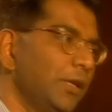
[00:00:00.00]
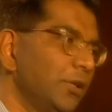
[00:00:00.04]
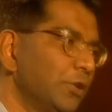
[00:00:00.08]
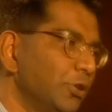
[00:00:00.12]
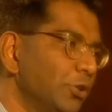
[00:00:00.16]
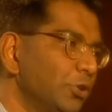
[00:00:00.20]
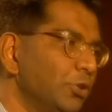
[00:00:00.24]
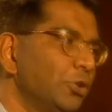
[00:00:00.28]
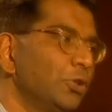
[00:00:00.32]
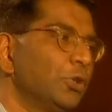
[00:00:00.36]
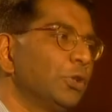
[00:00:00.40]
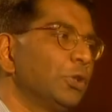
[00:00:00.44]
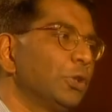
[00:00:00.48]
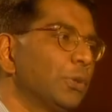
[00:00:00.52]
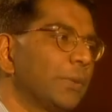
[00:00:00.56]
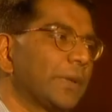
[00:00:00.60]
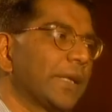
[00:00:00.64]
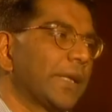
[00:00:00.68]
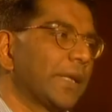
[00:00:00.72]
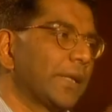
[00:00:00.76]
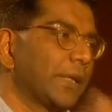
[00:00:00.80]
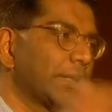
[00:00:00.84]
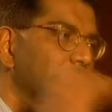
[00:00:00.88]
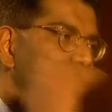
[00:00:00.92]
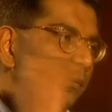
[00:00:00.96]
You knew you were
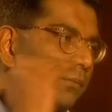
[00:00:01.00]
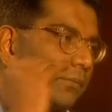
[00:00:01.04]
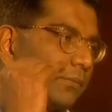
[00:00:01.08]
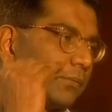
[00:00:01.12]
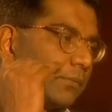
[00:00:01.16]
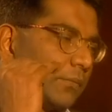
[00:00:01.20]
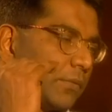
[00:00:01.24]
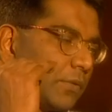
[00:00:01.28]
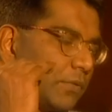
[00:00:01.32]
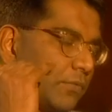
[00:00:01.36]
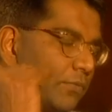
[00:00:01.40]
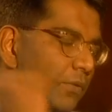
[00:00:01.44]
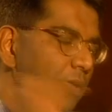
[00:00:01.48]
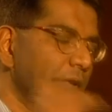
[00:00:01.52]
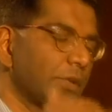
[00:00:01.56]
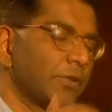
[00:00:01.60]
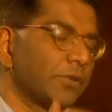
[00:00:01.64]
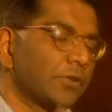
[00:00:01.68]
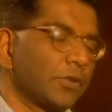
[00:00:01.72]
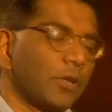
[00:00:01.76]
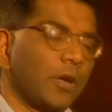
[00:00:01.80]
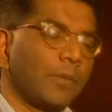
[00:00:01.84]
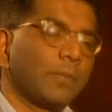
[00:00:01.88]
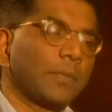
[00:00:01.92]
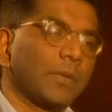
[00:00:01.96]
getting really
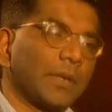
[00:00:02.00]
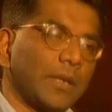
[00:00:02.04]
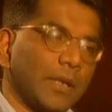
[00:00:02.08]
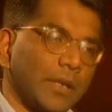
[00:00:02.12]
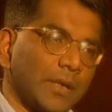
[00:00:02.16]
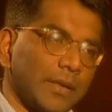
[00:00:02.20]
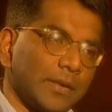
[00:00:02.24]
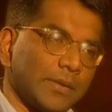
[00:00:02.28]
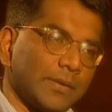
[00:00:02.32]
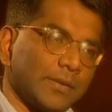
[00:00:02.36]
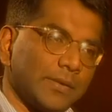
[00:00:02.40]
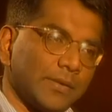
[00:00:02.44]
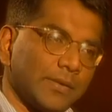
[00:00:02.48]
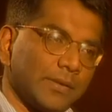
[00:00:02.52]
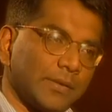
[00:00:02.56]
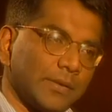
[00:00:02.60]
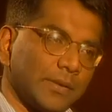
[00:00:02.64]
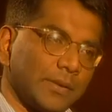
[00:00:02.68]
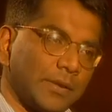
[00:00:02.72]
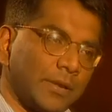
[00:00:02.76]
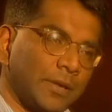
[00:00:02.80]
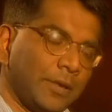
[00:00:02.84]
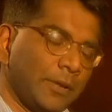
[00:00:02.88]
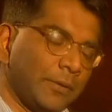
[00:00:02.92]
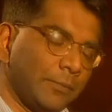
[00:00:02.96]
top class,
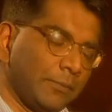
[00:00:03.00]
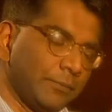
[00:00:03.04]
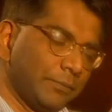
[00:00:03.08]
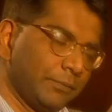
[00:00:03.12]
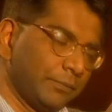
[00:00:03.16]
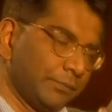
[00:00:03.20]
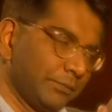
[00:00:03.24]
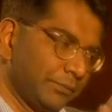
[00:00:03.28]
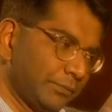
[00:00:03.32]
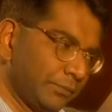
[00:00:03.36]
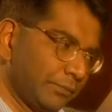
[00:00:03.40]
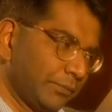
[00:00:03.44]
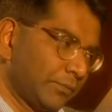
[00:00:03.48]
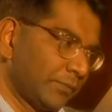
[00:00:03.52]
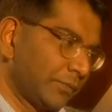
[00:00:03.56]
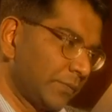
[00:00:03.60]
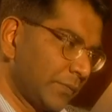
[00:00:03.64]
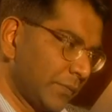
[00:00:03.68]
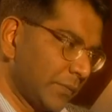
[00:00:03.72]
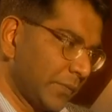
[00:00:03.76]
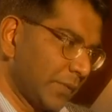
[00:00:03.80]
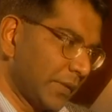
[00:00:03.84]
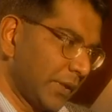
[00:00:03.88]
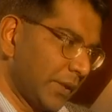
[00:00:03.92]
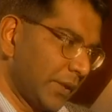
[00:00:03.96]

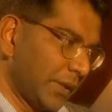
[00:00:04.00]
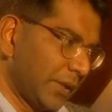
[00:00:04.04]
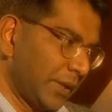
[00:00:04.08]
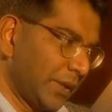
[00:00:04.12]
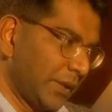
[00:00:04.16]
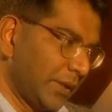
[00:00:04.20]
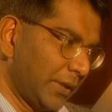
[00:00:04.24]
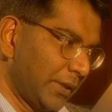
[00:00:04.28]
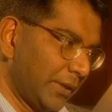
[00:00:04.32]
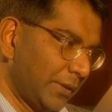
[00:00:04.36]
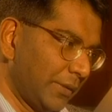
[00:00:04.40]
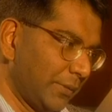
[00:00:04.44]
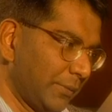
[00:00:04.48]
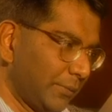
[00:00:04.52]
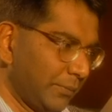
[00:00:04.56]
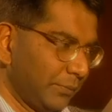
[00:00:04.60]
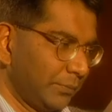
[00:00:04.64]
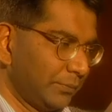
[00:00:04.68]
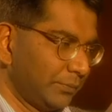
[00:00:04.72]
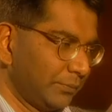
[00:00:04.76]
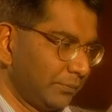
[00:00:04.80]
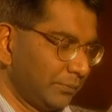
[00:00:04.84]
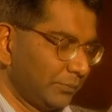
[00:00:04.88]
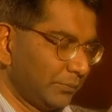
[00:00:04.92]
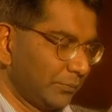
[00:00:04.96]

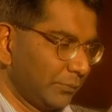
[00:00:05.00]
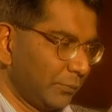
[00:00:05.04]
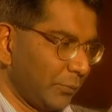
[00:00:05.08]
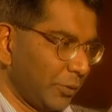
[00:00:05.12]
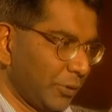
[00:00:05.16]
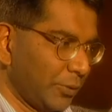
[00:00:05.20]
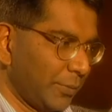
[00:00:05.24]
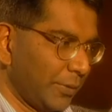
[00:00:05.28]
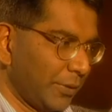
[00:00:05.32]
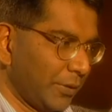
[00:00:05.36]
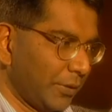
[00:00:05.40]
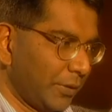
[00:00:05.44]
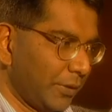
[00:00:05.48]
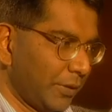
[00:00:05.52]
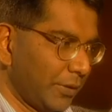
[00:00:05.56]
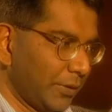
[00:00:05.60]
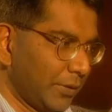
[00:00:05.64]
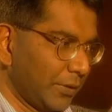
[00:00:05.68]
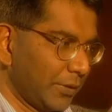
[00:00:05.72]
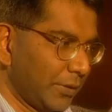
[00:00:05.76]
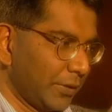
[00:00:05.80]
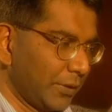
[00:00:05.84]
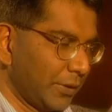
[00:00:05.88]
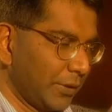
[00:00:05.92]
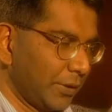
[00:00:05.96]

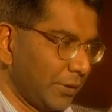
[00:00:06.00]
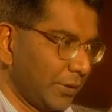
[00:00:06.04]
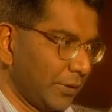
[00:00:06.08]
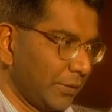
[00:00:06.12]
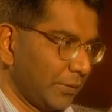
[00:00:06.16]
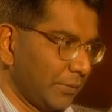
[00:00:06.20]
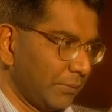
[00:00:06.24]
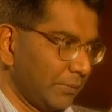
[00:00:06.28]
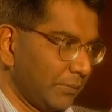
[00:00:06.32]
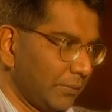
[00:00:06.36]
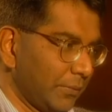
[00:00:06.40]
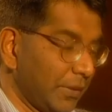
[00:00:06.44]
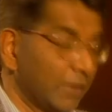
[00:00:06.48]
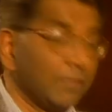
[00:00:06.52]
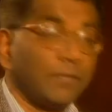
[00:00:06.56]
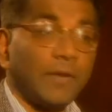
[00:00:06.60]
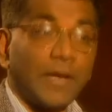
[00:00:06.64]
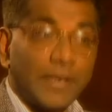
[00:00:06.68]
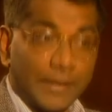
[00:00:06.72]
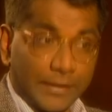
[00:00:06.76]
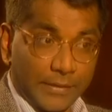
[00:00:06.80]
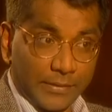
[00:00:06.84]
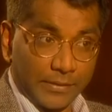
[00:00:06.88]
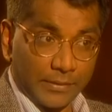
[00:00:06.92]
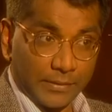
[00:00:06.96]

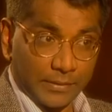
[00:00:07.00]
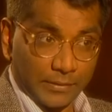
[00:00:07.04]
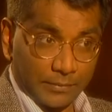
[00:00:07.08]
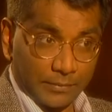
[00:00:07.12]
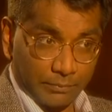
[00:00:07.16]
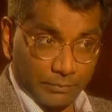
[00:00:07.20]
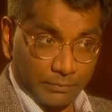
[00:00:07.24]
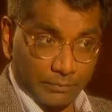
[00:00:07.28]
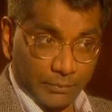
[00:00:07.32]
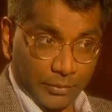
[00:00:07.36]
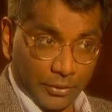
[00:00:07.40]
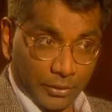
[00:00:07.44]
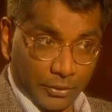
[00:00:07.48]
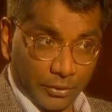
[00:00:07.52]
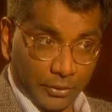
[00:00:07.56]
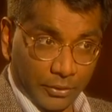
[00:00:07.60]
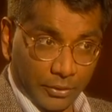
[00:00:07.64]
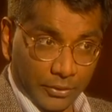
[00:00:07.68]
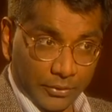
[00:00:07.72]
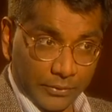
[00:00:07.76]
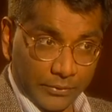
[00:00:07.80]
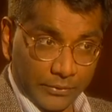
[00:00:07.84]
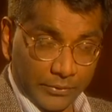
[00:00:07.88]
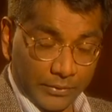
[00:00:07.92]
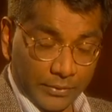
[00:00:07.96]
advice,
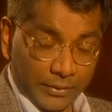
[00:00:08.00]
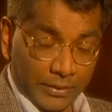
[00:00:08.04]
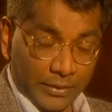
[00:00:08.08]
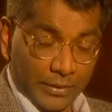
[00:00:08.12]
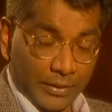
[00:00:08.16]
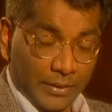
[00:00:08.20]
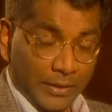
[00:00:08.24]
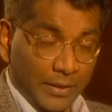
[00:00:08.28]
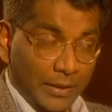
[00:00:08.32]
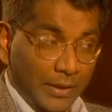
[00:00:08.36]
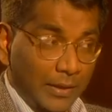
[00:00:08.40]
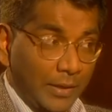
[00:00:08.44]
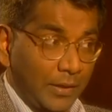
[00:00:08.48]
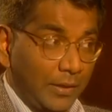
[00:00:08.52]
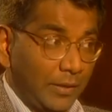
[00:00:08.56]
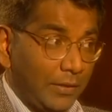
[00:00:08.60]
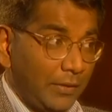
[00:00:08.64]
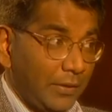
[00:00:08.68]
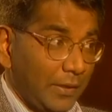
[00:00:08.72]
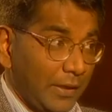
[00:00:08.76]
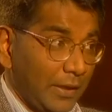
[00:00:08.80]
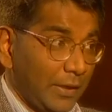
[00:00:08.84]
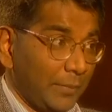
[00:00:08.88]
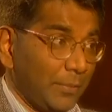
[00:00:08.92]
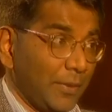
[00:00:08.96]
because
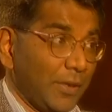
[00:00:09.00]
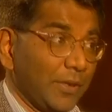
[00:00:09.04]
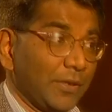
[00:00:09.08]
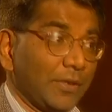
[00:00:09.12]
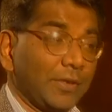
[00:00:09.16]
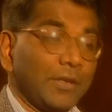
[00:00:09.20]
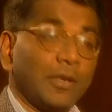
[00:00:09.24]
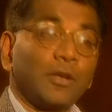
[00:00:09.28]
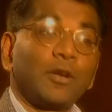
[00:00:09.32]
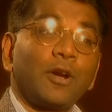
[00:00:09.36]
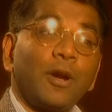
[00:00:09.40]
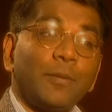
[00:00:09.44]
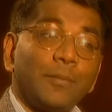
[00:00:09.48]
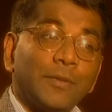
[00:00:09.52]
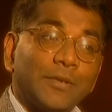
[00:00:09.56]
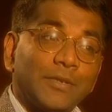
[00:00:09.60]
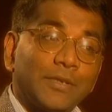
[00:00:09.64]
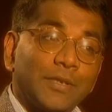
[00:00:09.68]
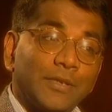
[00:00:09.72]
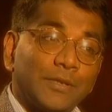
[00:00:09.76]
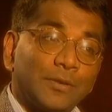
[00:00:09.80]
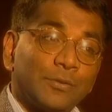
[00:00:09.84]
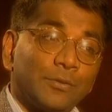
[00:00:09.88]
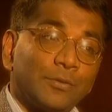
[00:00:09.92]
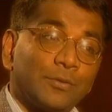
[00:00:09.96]
think about it, a
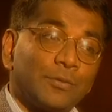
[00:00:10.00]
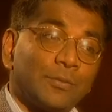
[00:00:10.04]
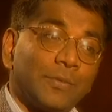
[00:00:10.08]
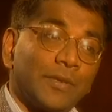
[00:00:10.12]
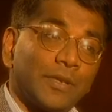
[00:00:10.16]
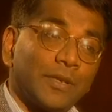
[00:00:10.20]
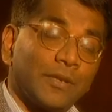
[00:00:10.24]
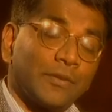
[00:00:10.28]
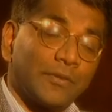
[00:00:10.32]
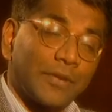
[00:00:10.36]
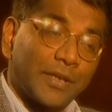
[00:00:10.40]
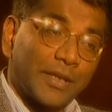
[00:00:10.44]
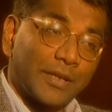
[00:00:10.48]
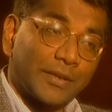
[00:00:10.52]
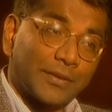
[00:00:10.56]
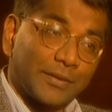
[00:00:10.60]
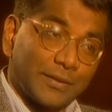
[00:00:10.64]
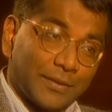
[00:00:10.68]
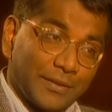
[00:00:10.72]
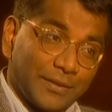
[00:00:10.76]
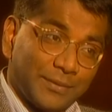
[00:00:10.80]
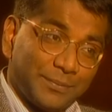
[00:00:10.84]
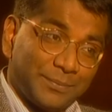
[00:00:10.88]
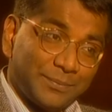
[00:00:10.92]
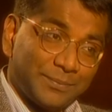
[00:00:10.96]
commentator who's been a
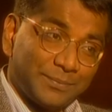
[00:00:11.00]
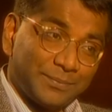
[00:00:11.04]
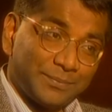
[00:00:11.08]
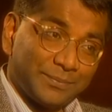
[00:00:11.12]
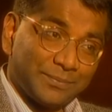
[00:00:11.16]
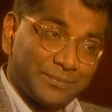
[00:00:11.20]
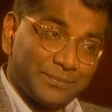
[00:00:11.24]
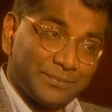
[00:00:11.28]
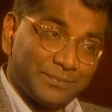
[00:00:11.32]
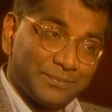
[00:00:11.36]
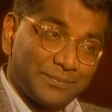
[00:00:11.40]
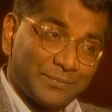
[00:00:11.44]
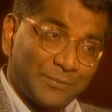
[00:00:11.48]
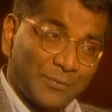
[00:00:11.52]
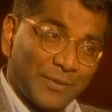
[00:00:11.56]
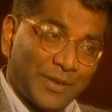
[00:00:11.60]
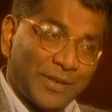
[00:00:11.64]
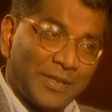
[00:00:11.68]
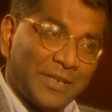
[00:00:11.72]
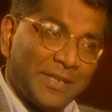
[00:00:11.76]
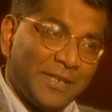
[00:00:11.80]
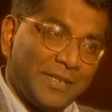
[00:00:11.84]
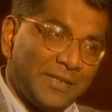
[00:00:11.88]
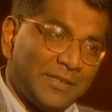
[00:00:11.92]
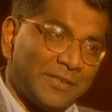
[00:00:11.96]
cricketer,
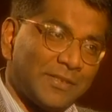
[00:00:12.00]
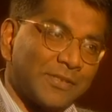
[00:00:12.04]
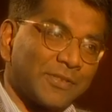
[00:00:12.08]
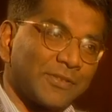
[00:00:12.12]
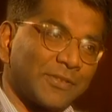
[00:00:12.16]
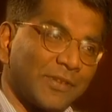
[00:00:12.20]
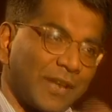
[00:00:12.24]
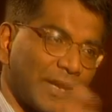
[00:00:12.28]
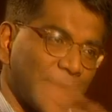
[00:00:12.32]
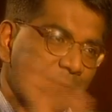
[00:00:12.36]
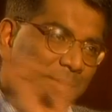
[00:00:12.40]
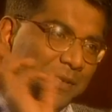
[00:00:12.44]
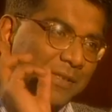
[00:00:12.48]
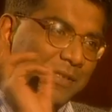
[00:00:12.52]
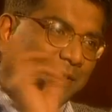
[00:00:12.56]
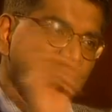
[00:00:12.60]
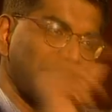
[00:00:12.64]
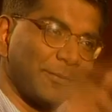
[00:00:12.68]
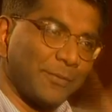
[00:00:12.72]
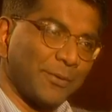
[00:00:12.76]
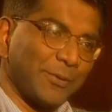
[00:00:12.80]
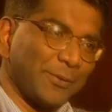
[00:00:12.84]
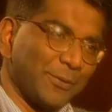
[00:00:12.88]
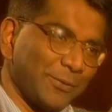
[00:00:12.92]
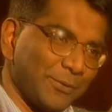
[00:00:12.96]
when he's describing
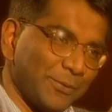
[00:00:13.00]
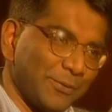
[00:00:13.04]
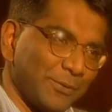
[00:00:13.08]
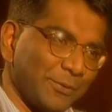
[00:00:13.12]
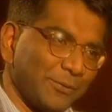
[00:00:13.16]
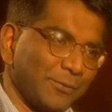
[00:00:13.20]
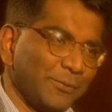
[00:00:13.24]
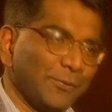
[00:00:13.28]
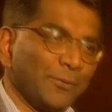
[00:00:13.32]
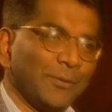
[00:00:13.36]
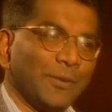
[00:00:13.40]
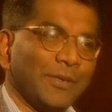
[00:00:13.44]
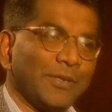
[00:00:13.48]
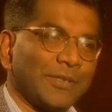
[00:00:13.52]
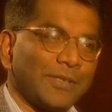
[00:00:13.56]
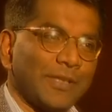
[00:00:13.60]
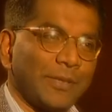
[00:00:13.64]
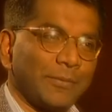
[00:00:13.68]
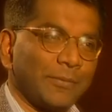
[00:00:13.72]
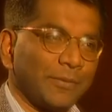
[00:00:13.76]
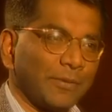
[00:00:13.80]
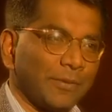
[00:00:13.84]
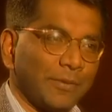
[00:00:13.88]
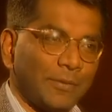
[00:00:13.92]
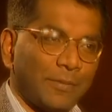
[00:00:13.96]
somebody who's sort of doing
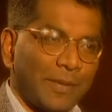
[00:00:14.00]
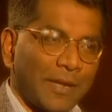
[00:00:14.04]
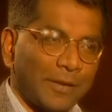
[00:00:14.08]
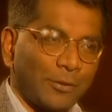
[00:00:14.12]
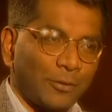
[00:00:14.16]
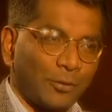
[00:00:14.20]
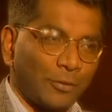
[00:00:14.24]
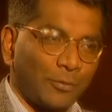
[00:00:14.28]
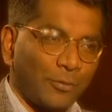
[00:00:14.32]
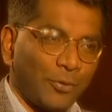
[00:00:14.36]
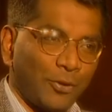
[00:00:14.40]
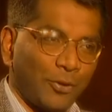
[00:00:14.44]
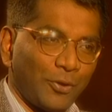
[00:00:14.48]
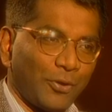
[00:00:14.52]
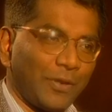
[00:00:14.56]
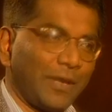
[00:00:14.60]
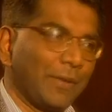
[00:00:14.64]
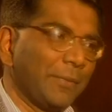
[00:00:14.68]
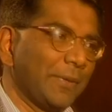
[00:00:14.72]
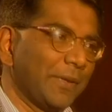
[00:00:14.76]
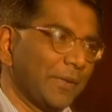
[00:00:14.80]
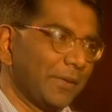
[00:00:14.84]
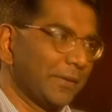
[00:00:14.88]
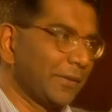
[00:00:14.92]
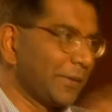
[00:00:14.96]
something with a bat or a ball, I
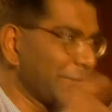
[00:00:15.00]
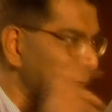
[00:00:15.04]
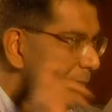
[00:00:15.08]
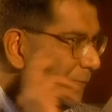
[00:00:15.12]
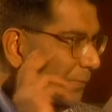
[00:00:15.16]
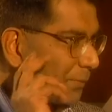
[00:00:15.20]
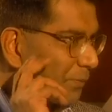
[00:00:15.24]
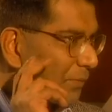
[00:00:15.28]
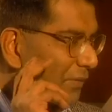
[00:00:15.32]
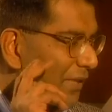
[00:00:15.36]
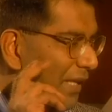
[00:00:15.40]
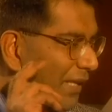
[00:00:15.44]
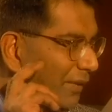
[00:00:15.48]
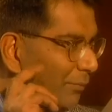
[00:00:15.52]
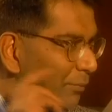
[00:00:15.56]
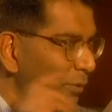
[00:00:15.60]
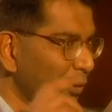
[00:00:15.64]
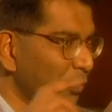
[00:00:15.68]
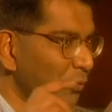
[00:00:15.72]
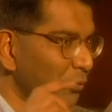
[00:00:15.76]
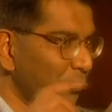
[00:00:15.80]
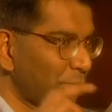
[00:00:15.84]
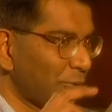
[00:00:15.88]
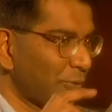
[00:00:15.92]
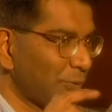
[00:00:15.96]
mean, there's that
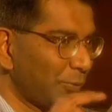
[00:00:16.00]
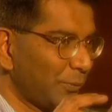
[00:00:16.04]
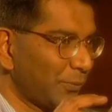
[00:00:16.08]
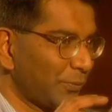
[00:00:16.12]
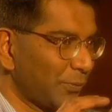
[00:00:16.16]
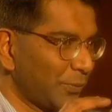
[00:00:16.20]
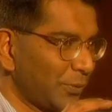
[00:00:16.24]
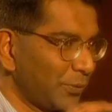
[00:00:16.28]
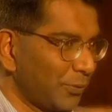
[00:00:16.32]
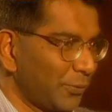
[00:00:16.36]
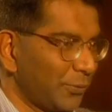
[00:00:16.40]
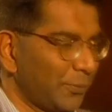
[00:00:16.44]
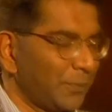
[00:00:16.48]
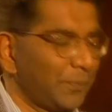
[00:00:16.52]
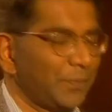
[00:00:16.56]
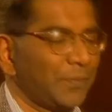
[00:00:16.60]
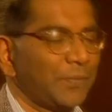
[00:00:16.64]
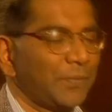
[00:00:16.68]
much more, you know,